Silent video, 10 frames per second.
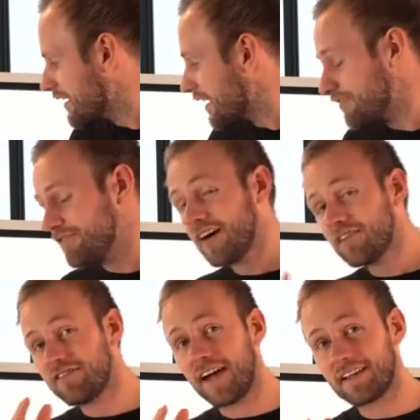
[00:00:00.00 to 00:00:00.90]
Fun
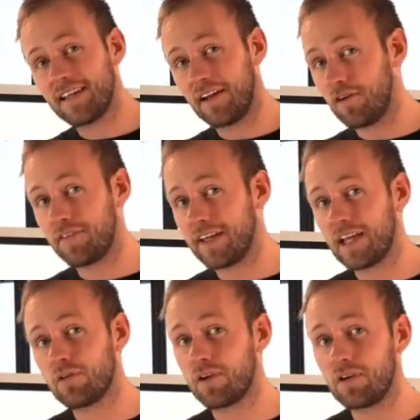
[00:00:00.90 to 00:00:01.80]
fact that I don't think
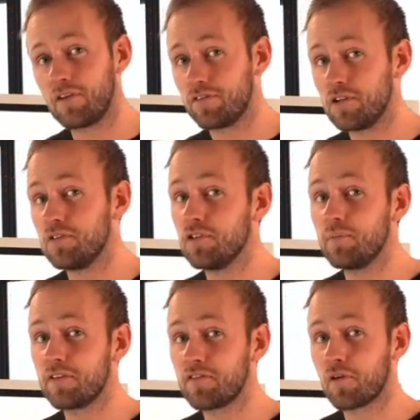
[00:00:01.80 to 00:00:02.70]
anyone of you knew
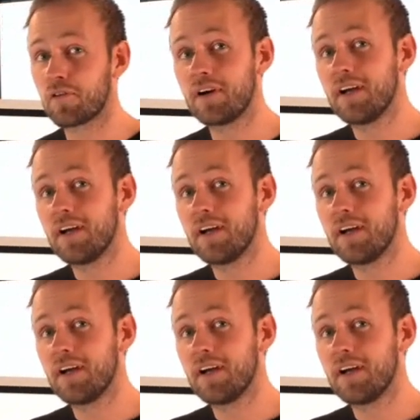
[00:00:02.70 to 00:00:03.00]
before,